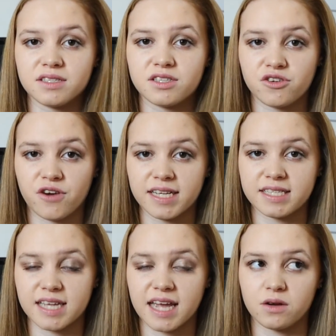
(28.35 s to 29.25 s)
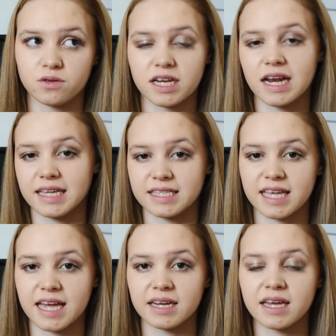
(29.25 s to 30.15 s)
to great skin or to clear
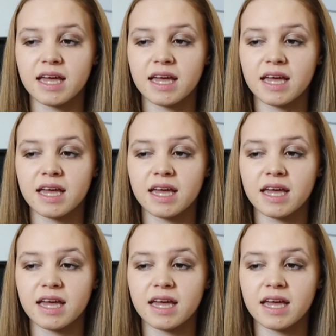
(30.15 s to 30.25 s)
skin,